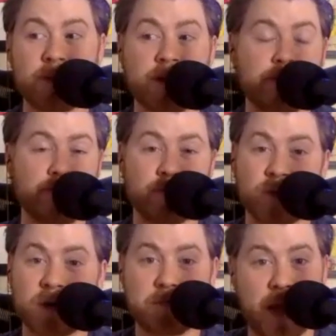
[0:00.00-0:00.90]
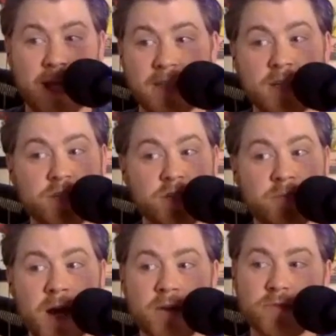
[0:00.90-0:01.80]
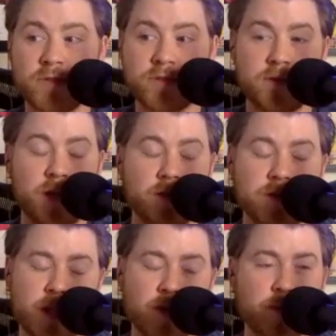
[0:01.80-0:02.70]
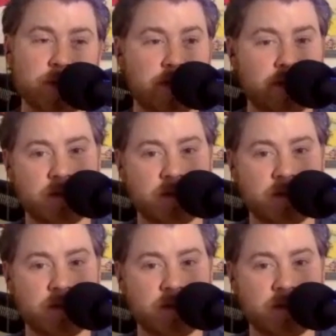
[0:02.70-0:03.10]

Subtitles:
And if you are paying attention to the Browns, which, it's not always